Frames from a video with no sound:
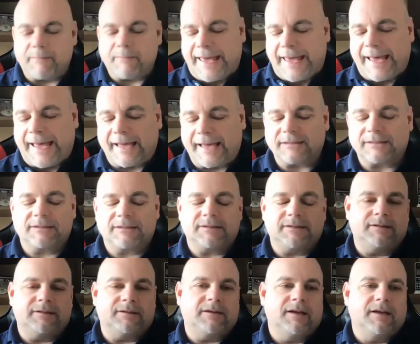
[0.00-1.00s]
masks
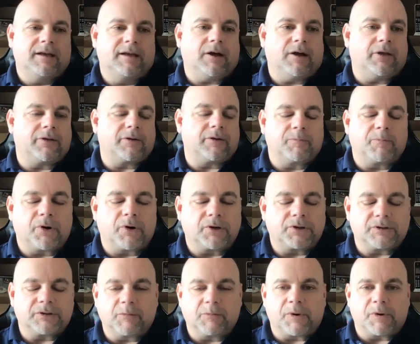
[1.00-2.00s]
and other
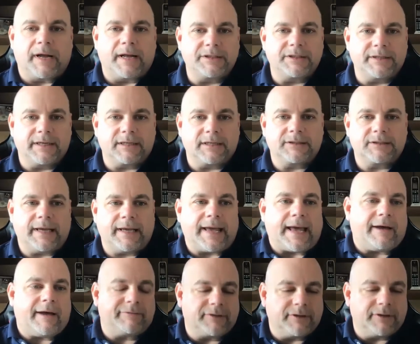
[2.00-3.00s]
personal projects. You
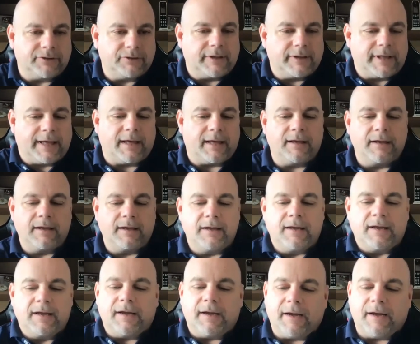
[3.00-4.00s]
have to do that.
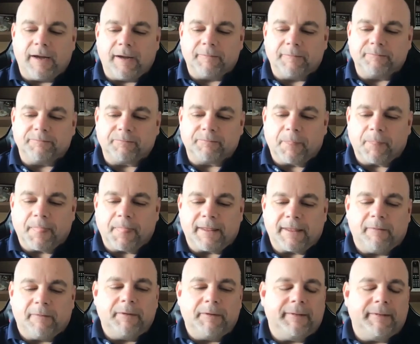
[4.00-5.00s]

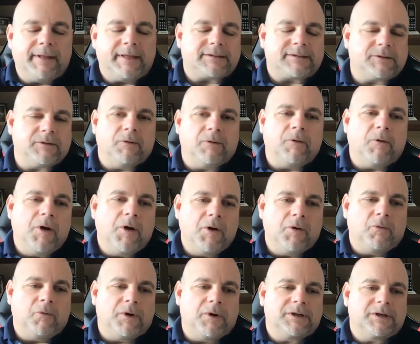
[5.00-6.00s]
Tell me this. So
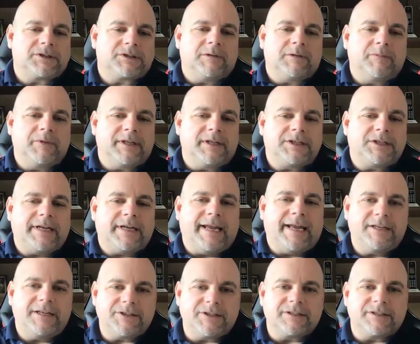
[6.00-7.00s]
what are some of the
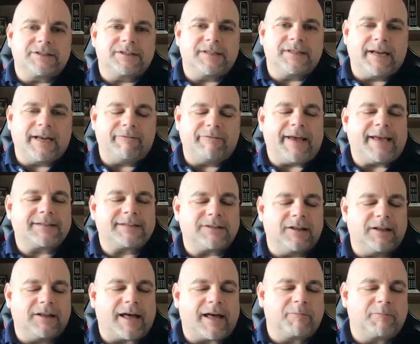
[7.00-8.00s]
changes? And I've asked a
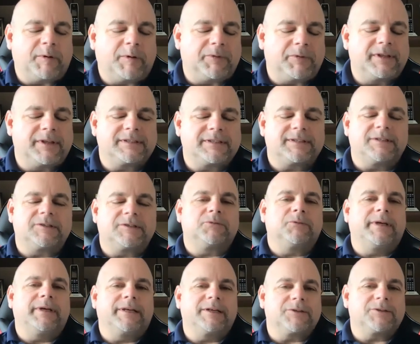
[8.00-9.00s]
lot of people this
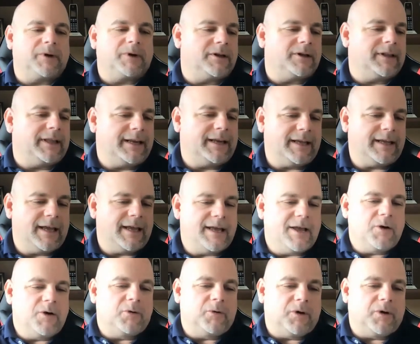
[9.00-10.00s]
week as well, Lani,
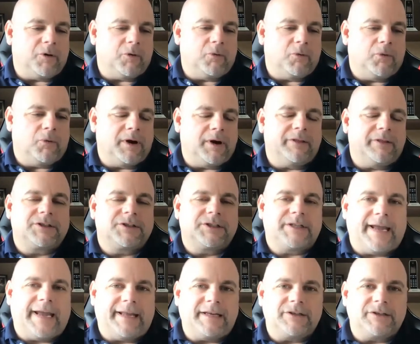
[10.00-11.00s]
what other
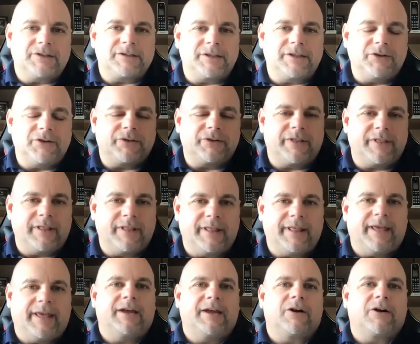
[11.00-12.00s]
changes do you
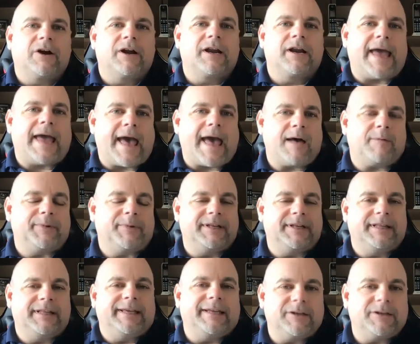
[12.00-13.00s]
think are going to happen in
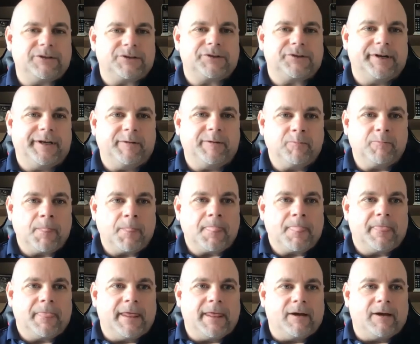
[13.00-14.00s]
the industry
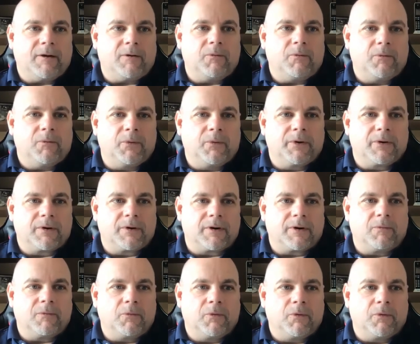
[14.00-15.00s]
that
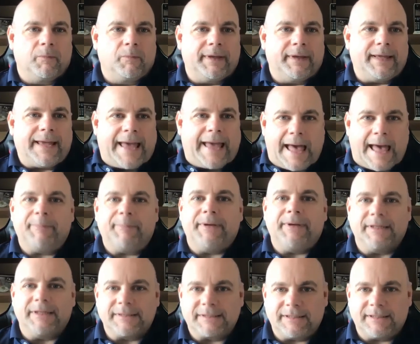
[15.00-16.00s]
we'll be happy
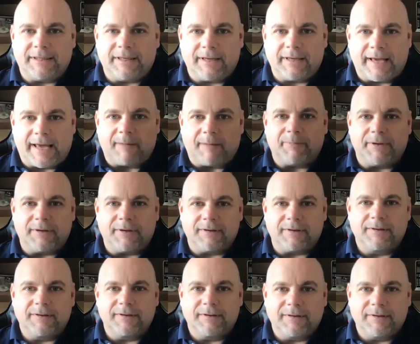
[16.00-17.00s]
to see happen?
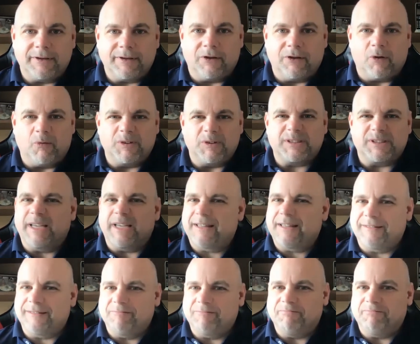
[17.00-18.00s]
You know, almost like
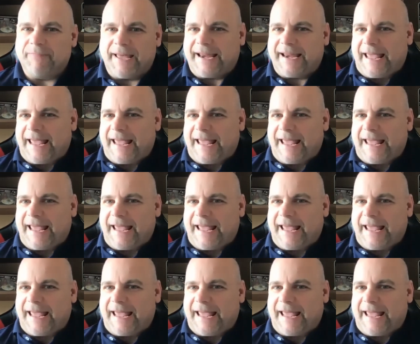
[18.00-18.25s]
bad